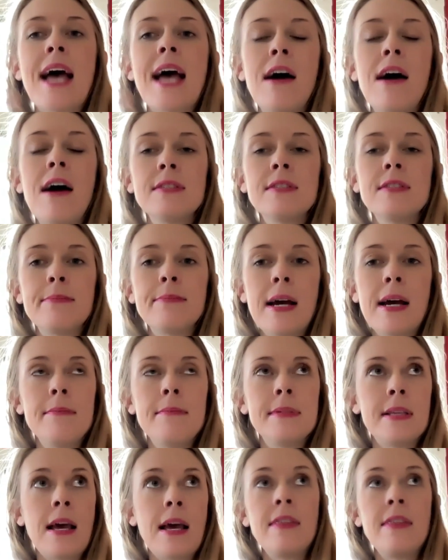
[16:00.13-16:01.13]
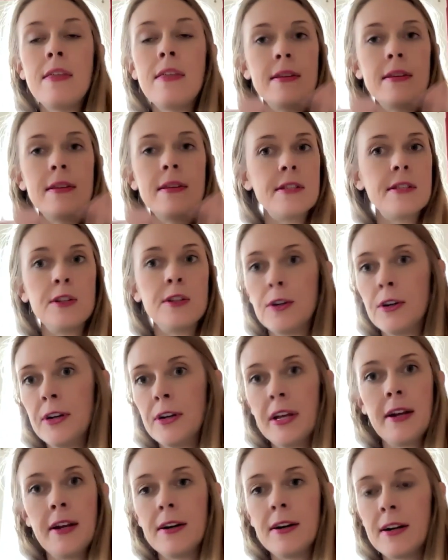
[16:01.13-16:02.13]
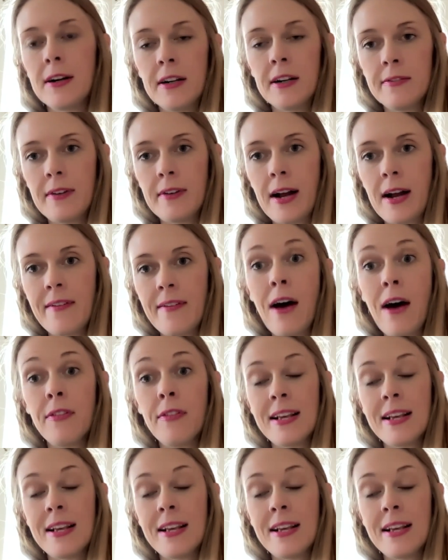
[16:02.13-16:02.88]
the learning curve of how